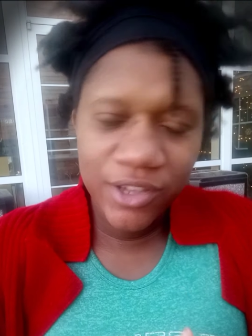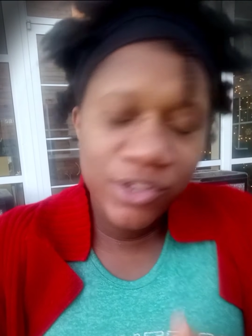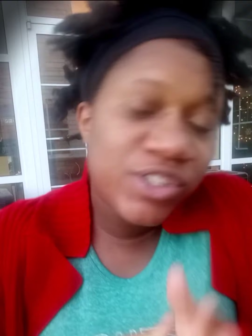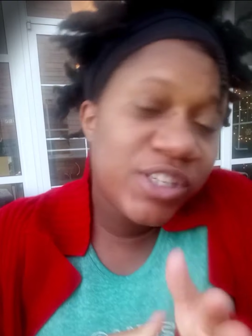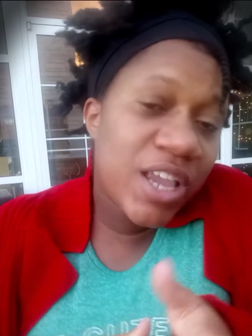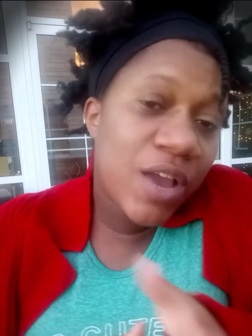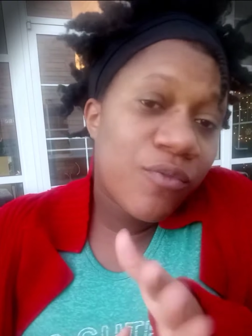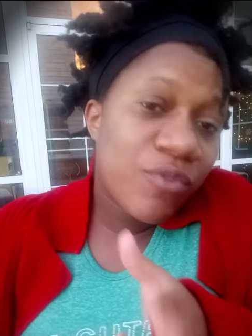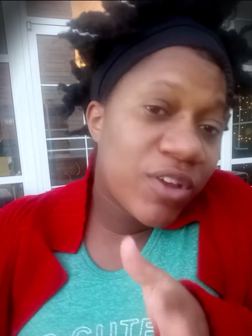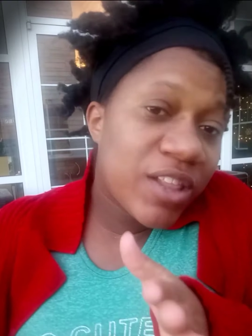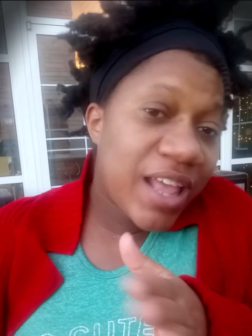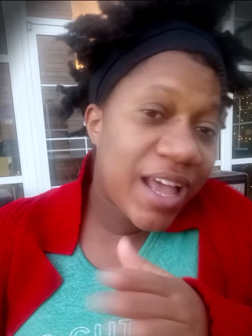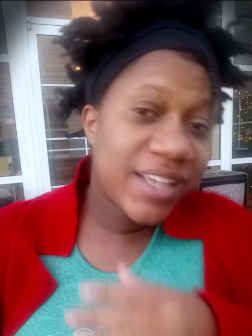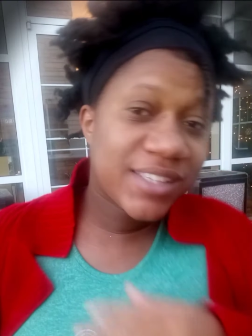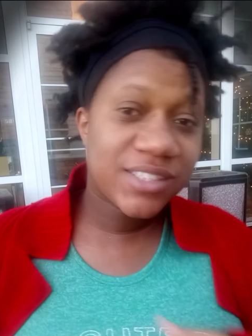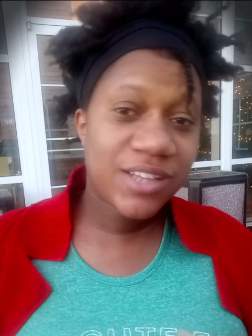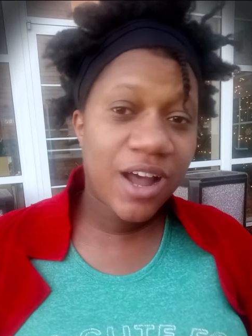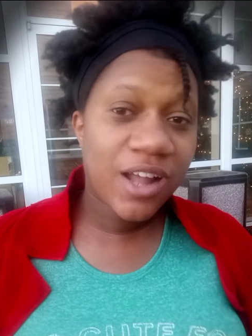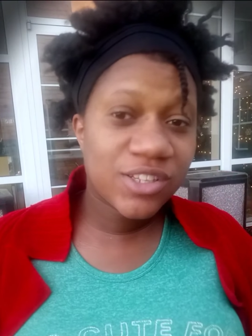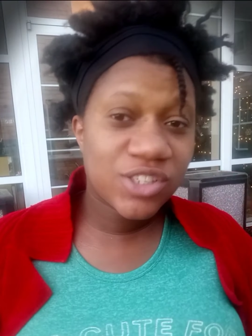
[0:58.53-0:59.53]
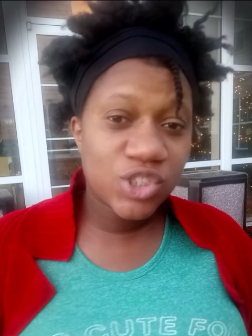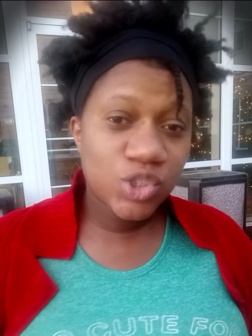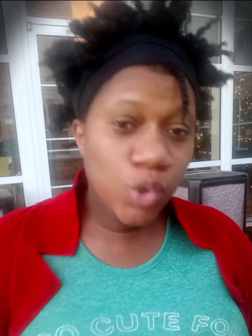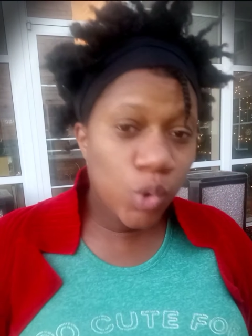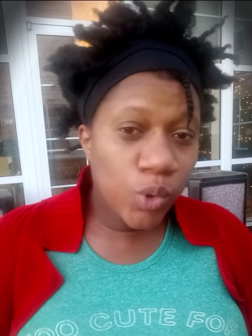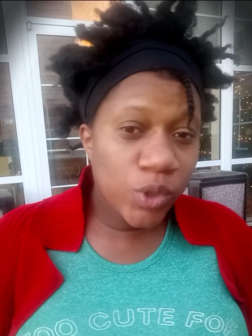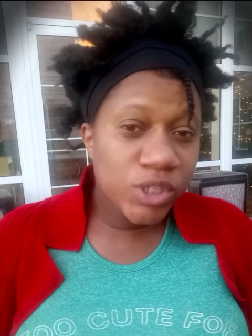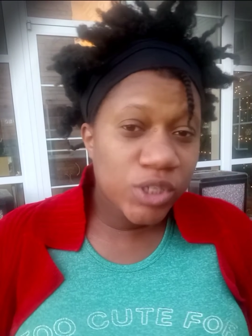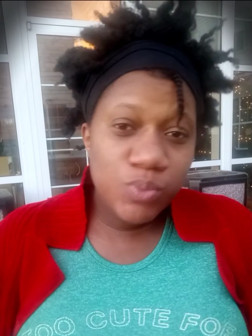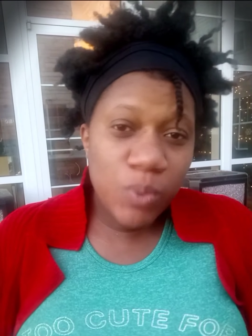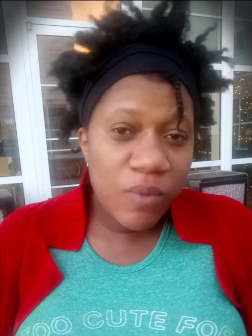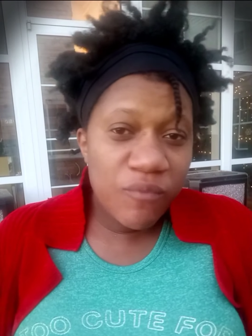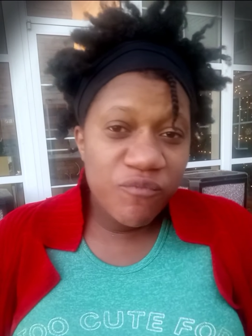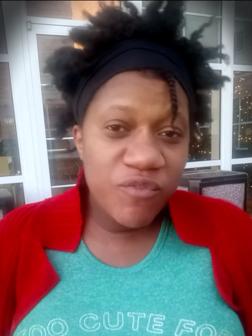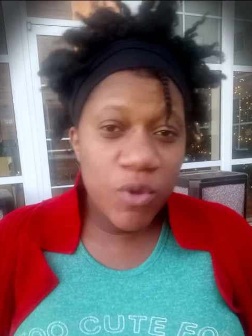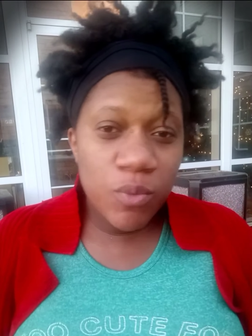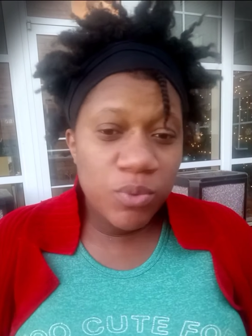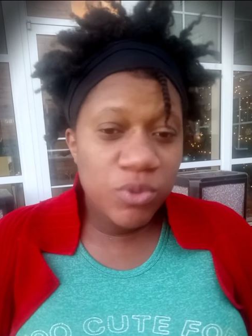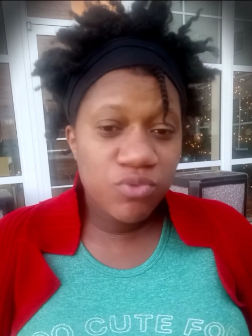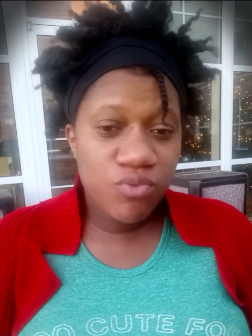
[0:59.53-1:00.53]
You see, I realized God's story is one
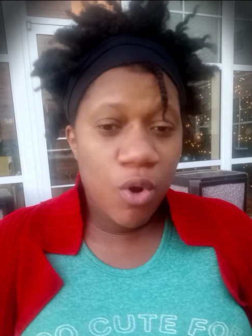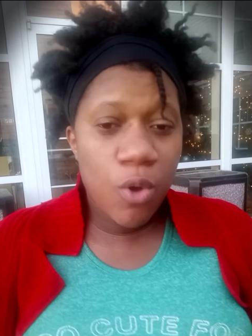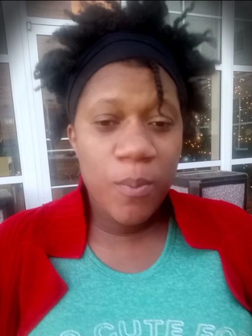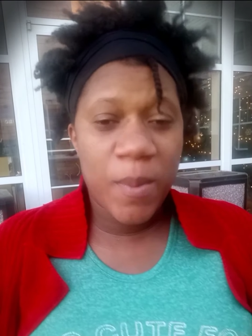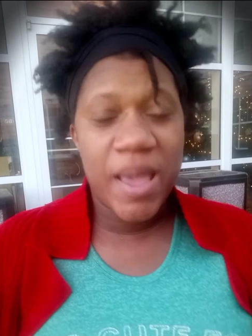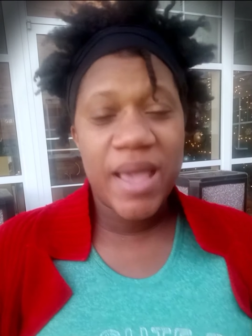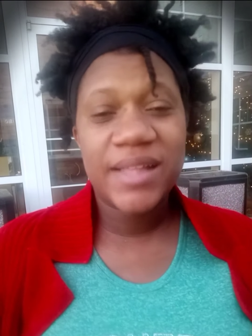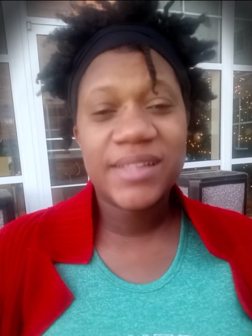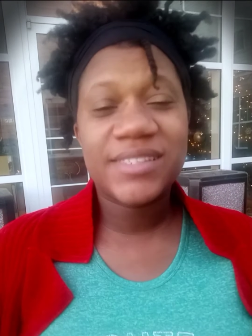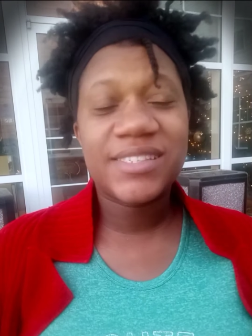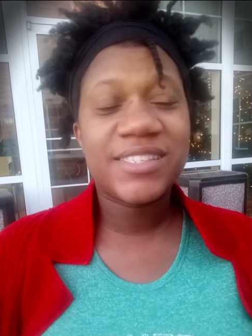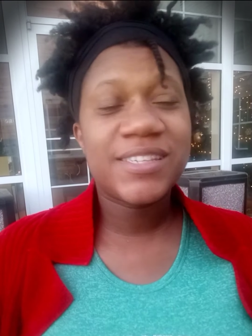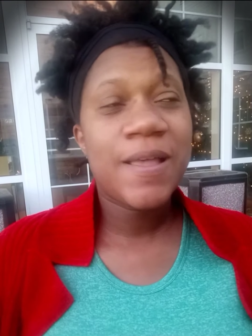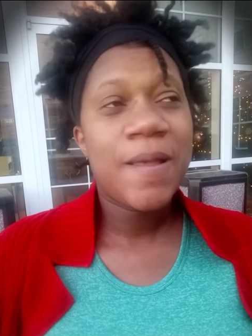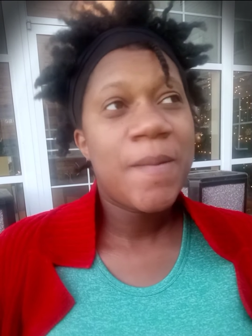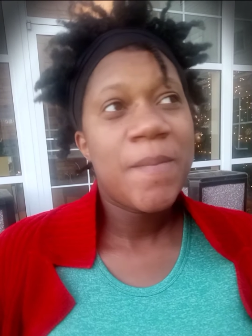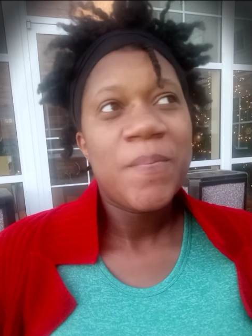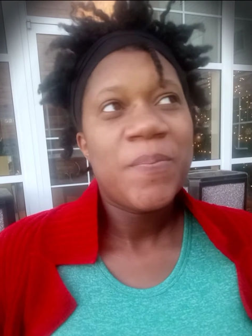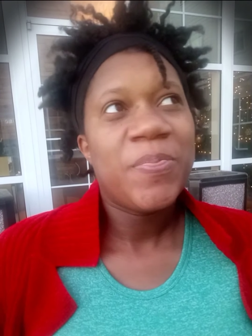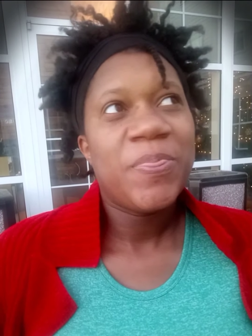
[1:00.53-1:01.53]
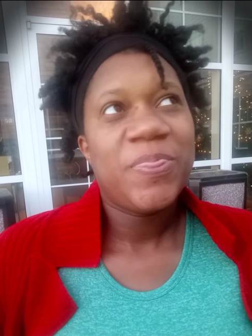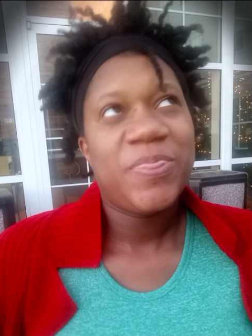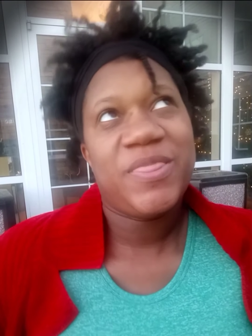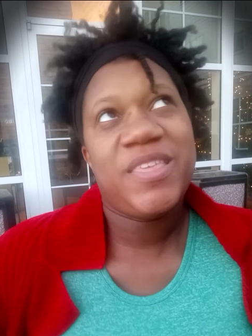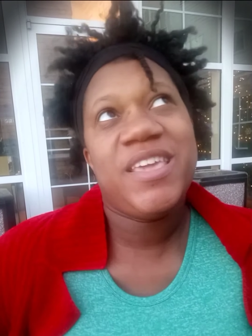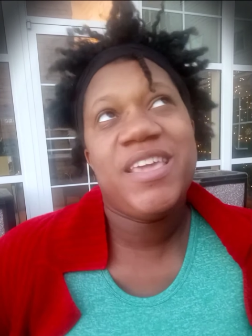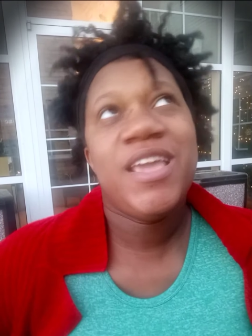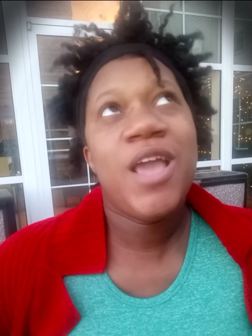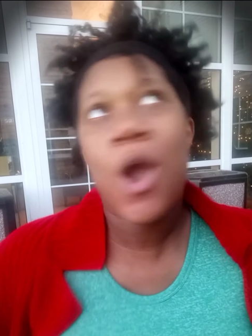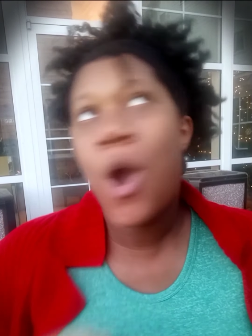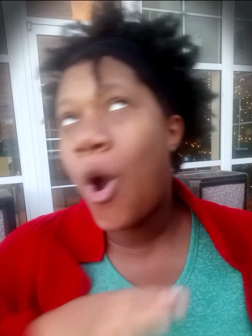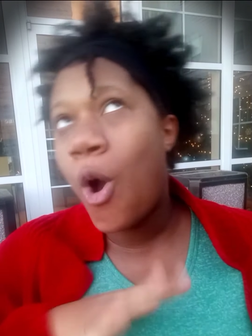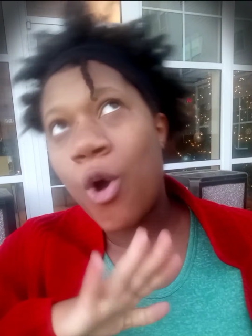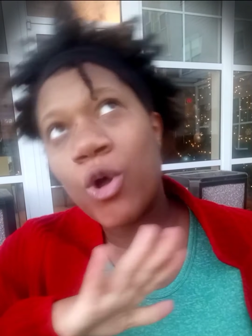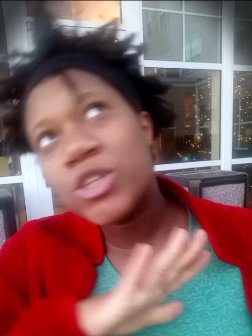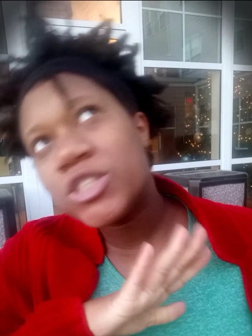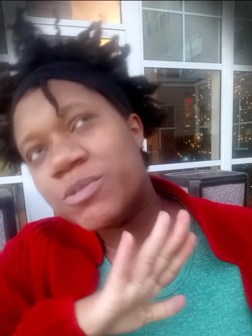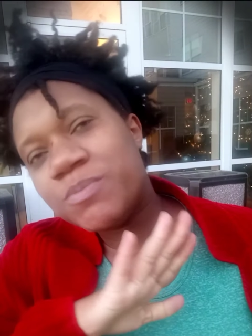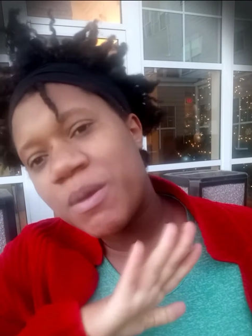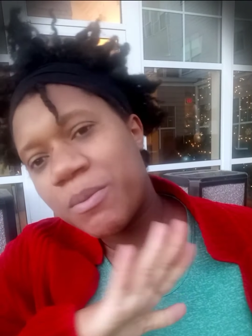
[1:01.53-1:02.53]
filled with romance. The
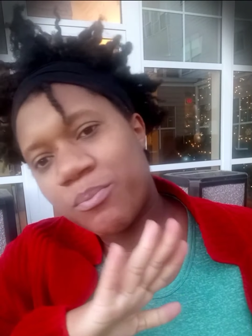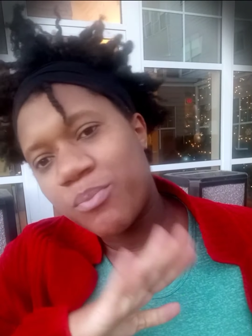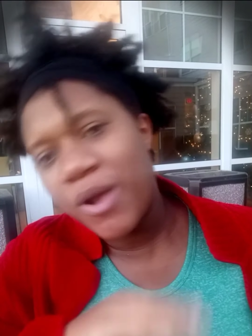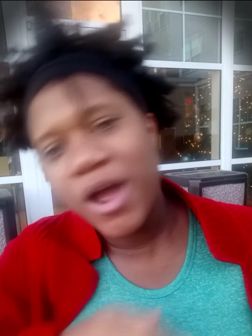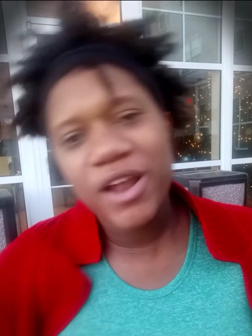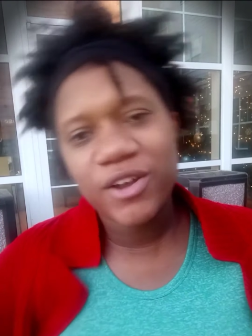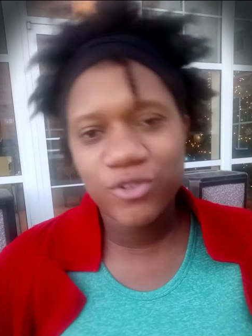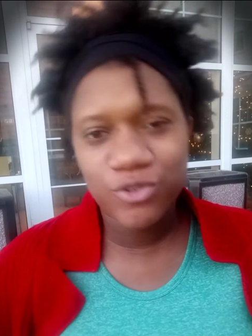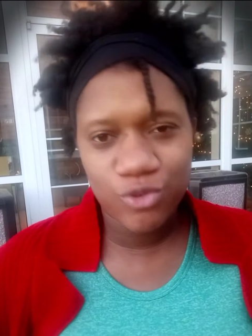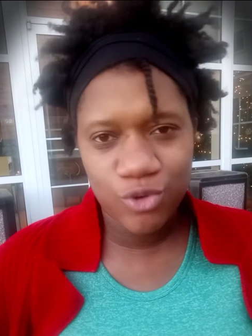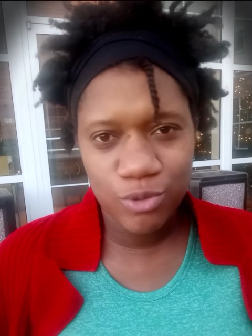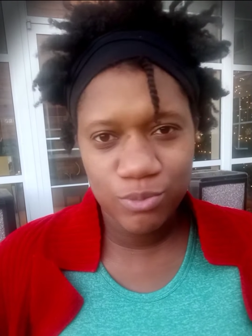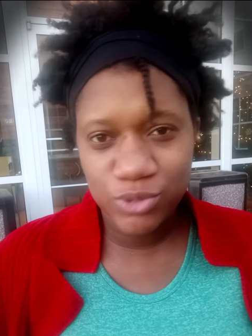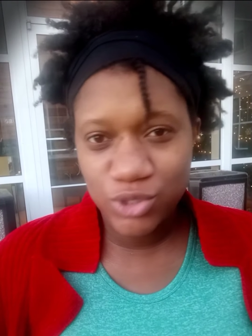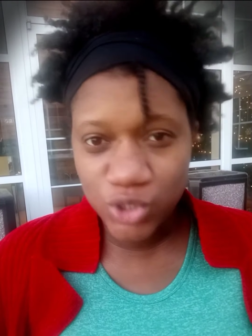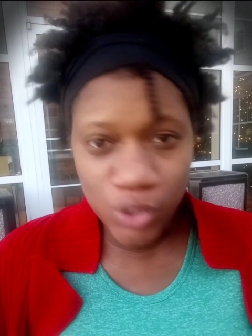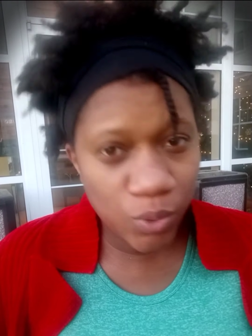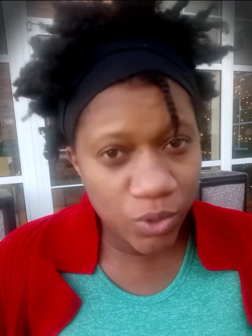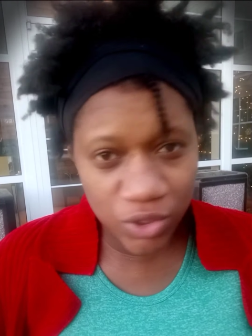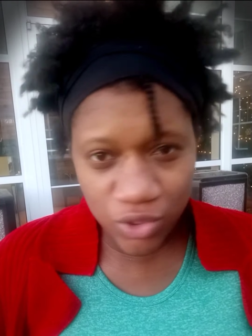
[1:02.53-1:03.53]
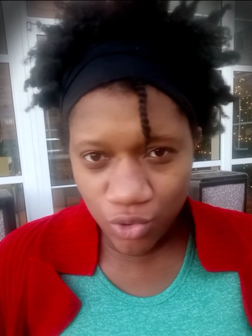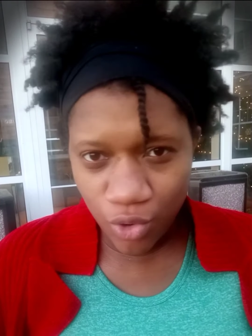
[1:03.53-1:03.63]
ultimate bridegroom, so